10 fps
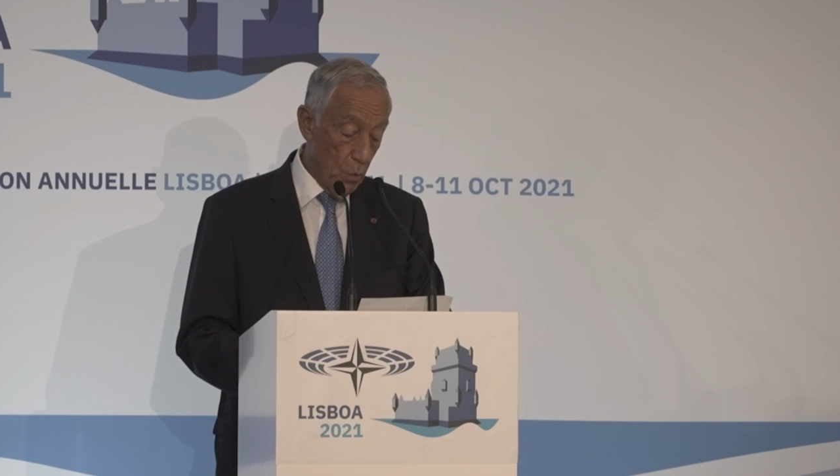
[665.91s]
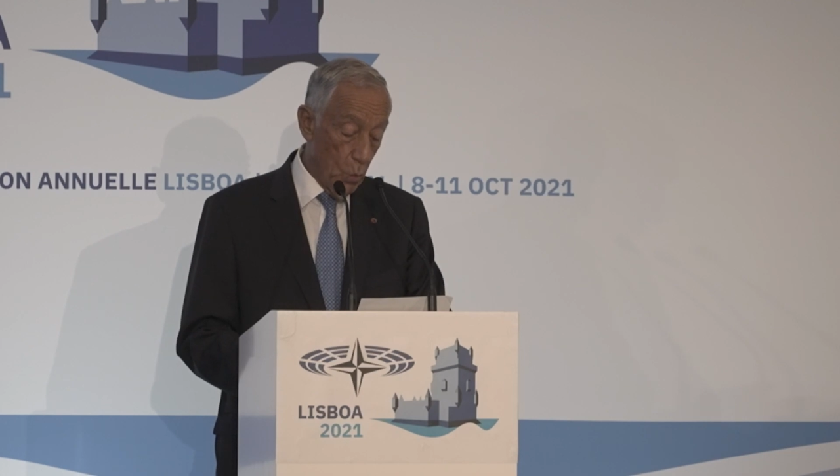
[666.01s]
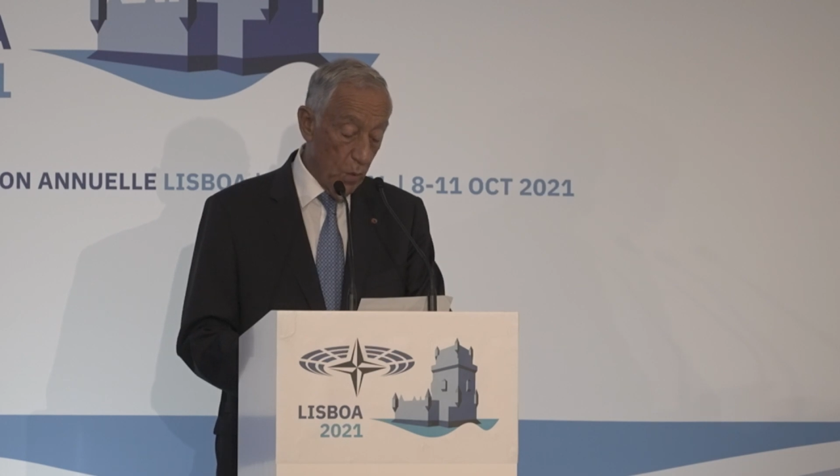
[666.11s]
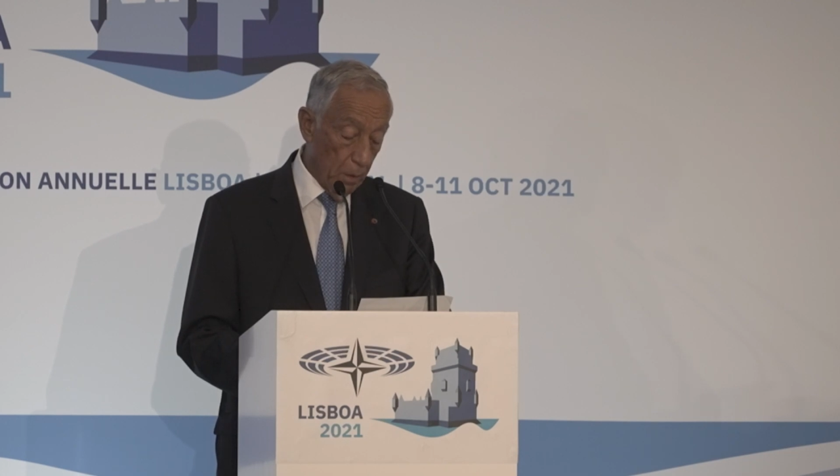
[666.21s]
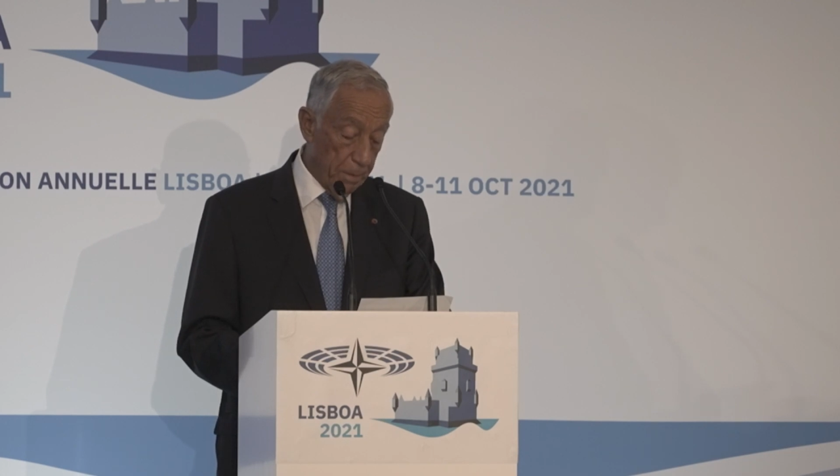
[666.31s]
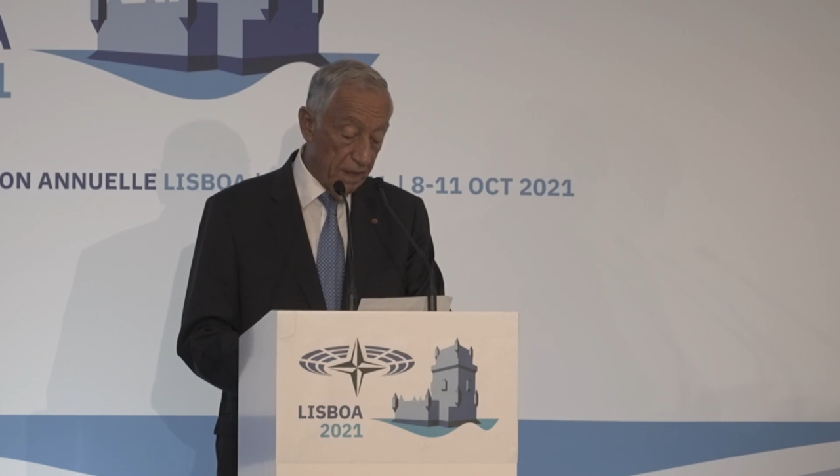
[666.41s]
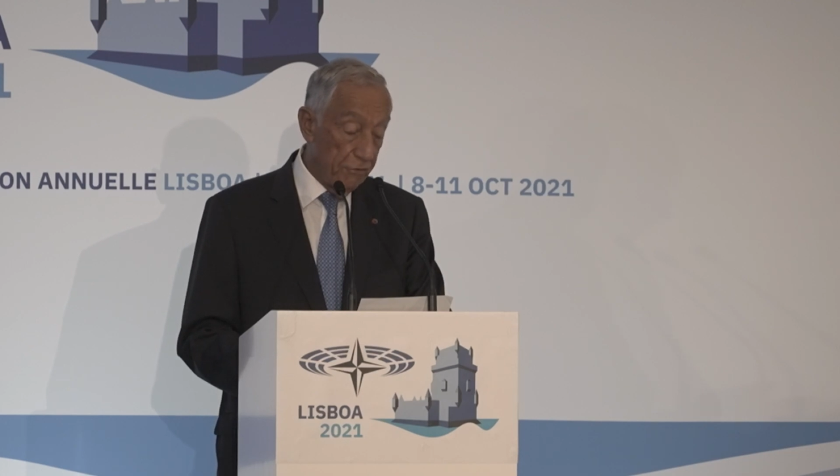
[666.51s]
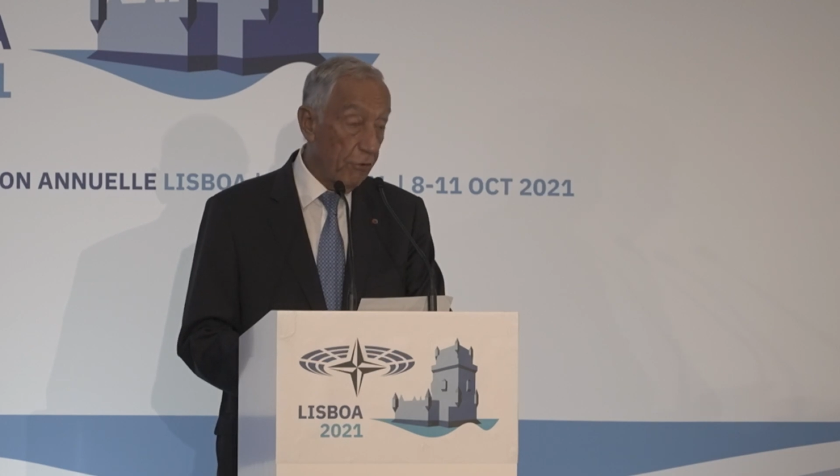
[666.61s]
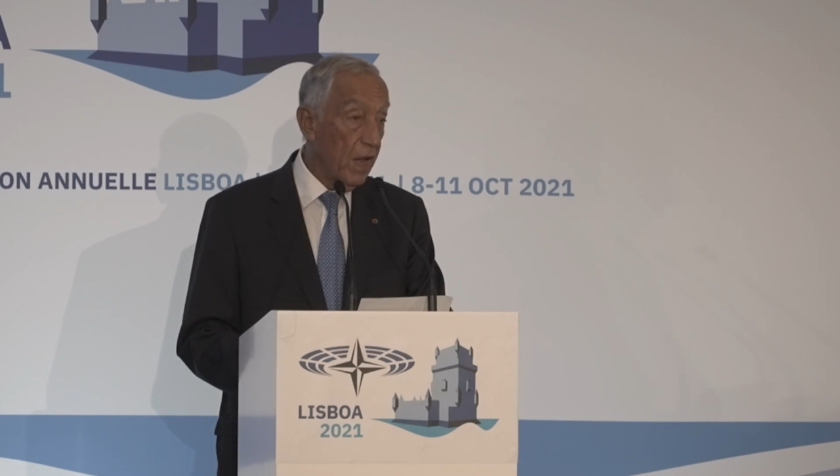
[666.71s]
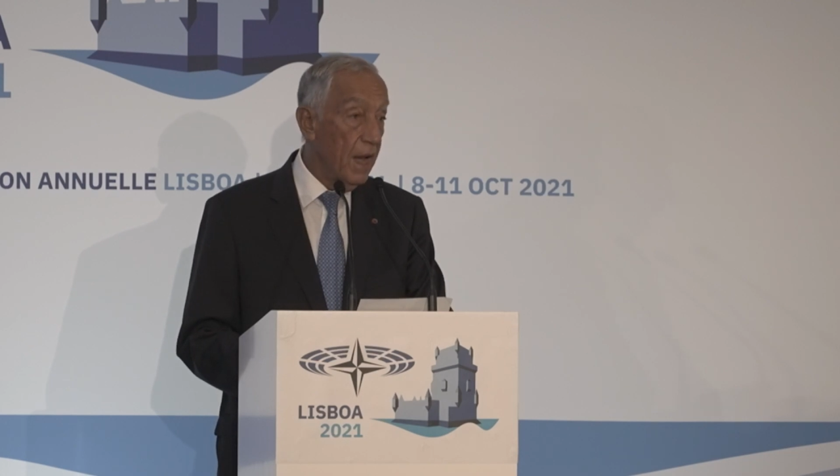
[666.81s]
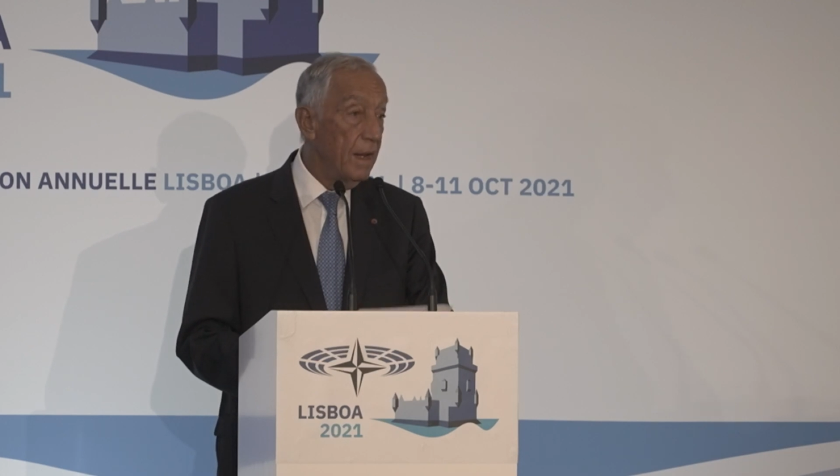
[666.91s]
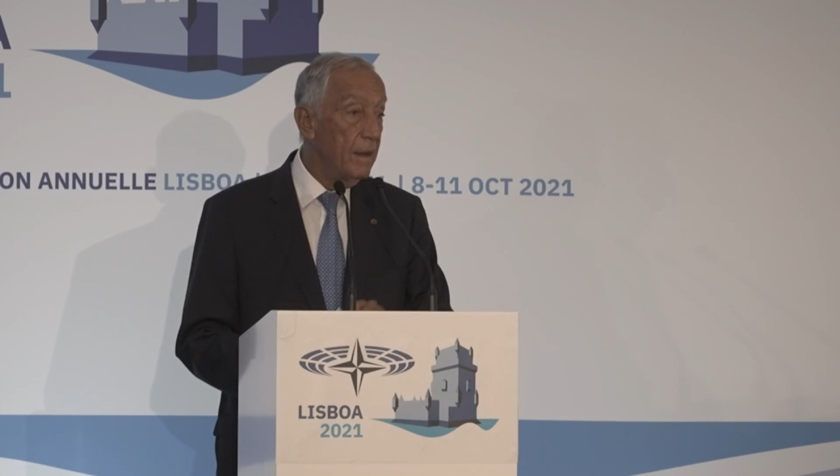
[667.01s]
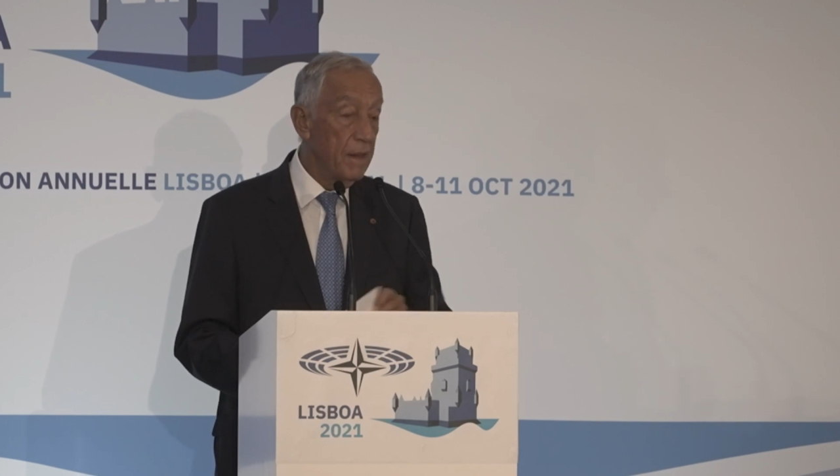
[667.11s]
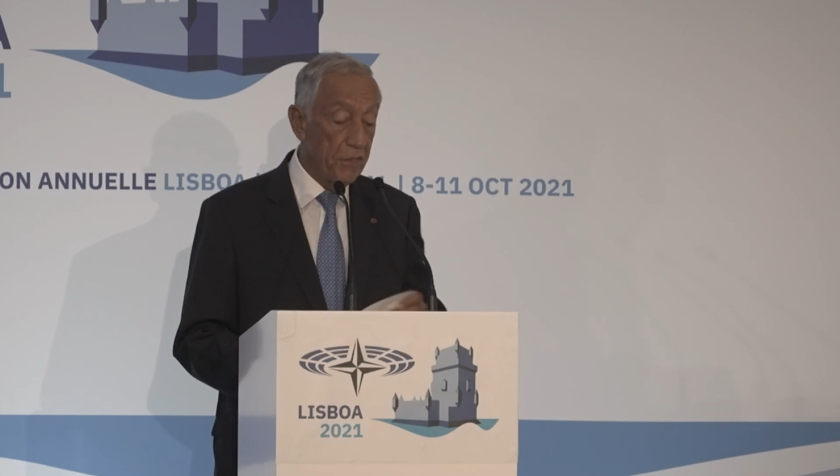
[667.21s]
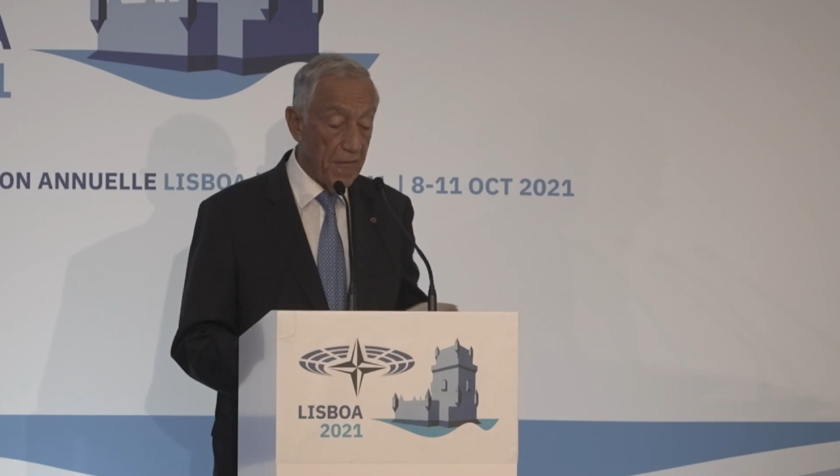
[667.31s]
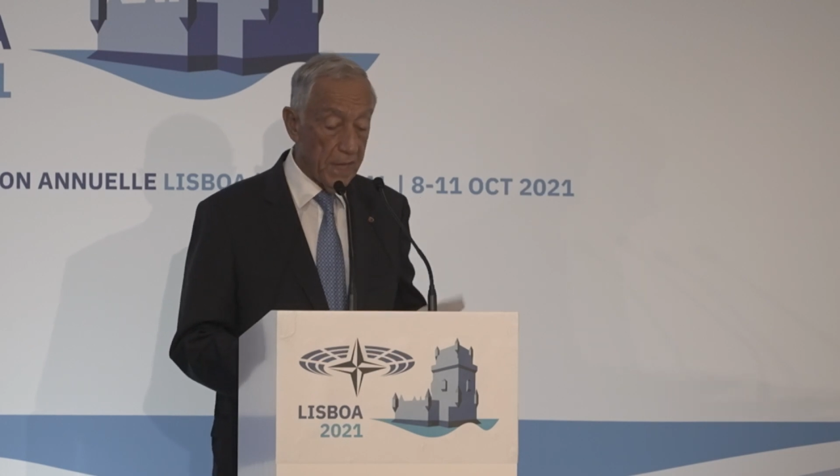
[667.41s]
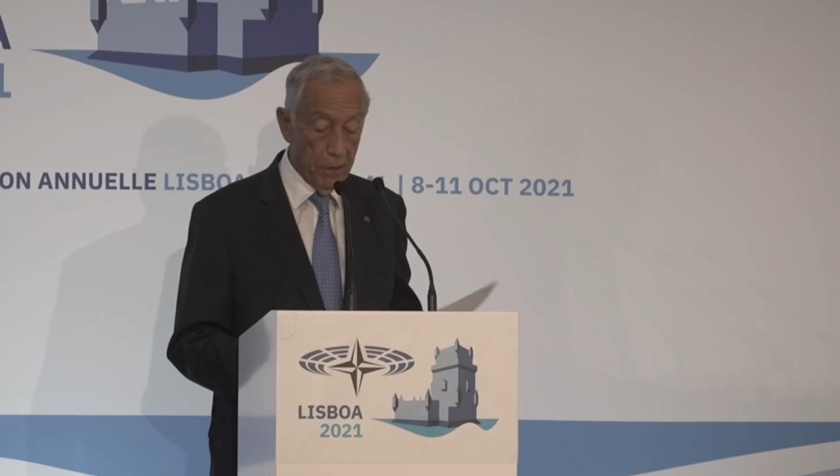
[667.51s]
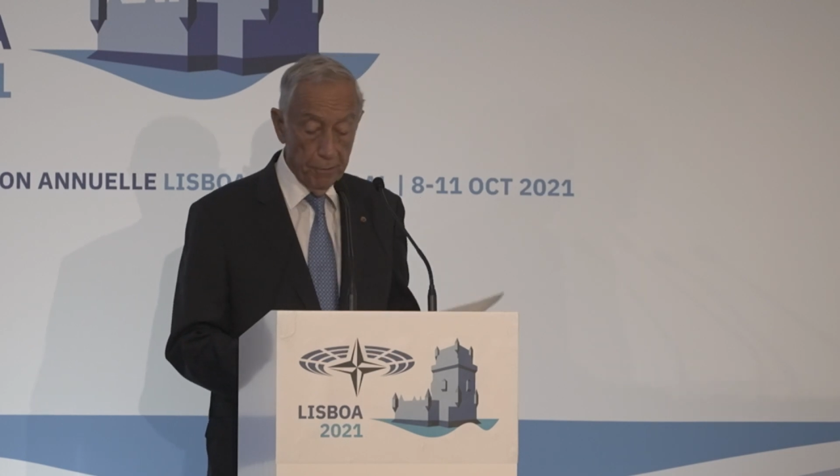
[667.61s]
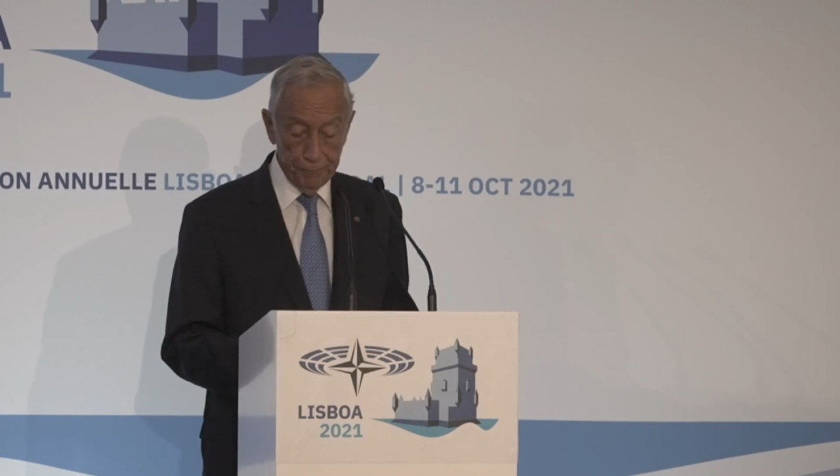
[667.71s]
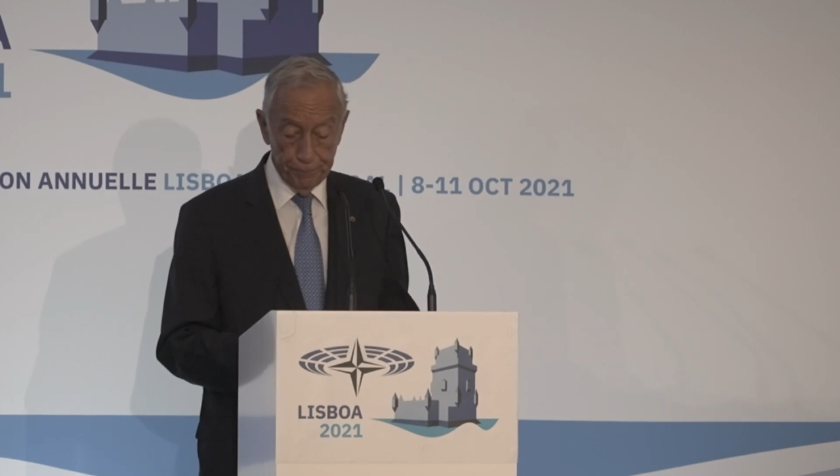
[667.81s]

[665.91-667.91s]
who will be freer. Thank you.